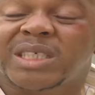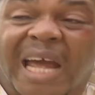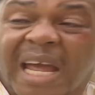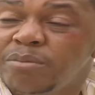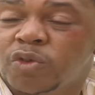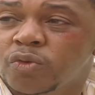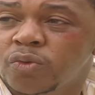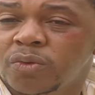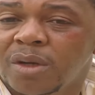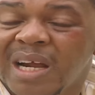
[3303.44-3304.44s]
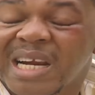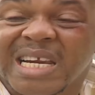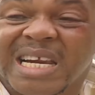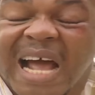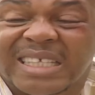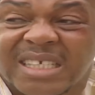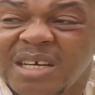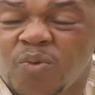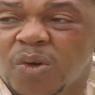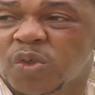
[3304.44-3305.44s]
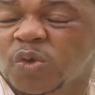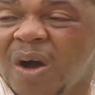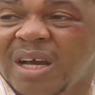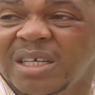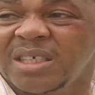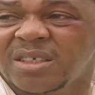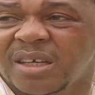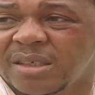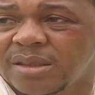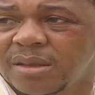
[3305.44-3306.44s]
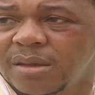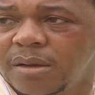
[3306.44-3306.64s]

damn truth, nothing was to our interest.